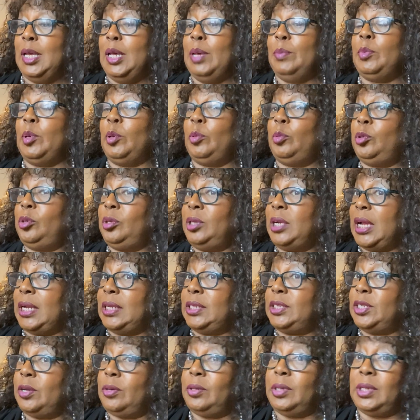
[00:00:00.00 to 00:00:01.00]
but we're not
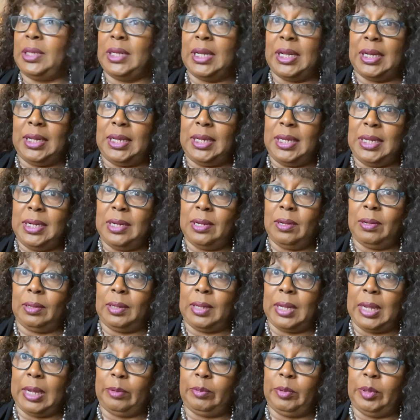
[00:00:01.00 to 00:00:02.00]
turning that heat on
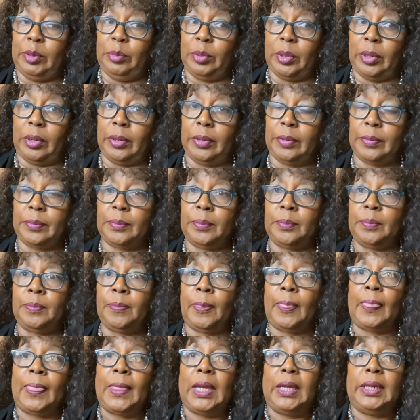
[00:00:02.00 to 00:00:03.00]
like we were.
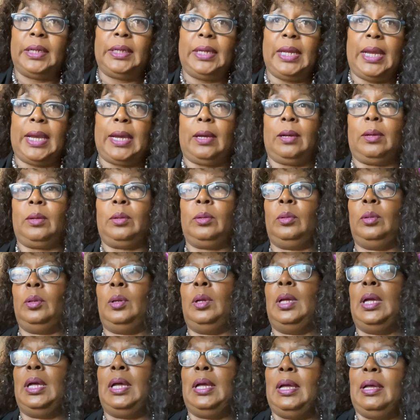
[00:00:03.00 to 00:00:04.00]
Now,
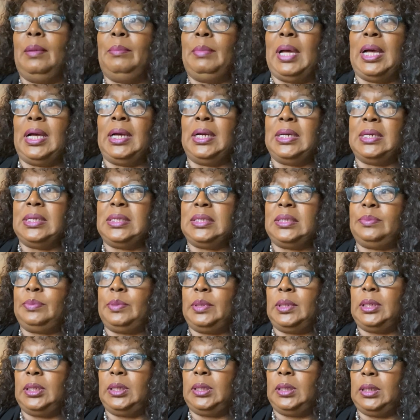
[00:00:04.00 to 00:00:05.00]
my
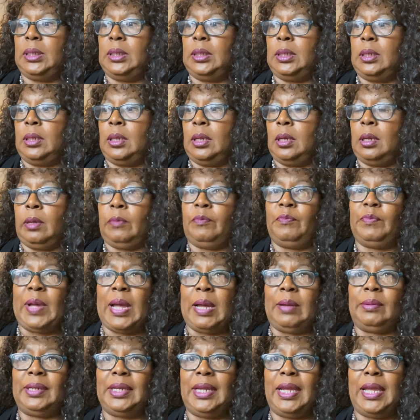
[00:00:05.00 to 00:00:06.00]
husband
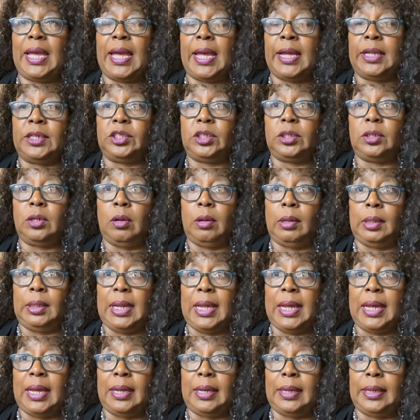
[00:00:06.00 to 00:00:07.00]
found a gadget
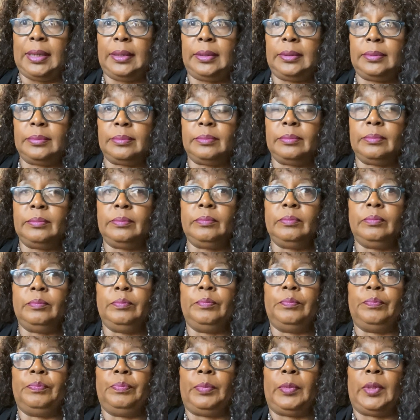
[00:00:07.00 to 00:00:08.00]
online
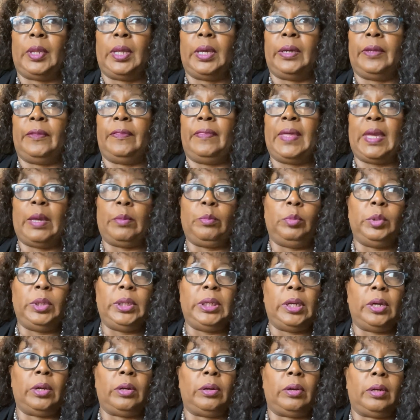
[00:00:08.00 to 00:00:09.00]
that
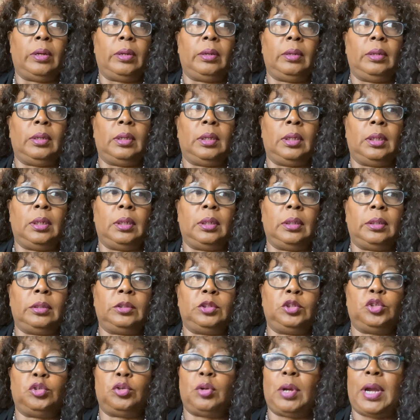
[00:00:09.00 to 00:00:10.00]
we are
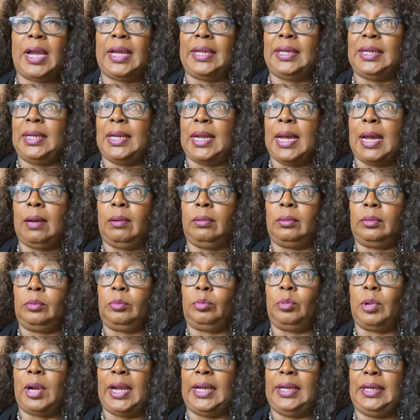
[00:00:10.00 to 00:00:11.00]
trying it out
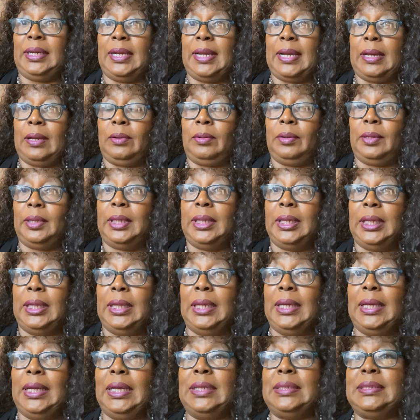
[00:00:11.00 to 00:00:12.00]
right now.
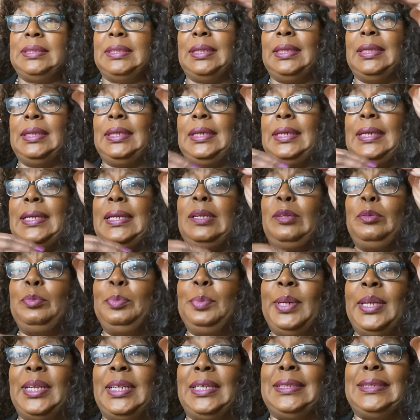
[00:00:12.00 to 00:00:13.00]
It's a little
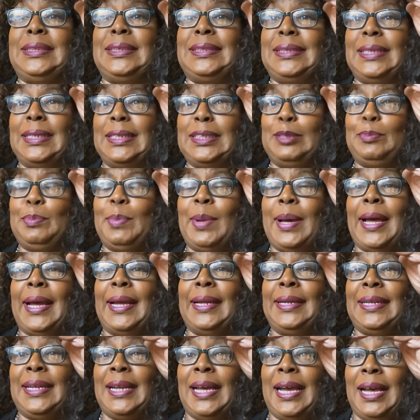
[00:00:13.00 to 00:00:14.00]
bitty
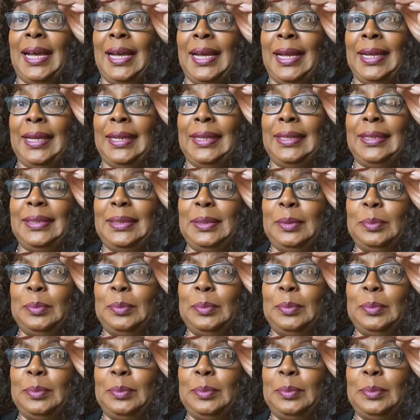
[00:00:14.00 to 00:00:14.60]
6x9.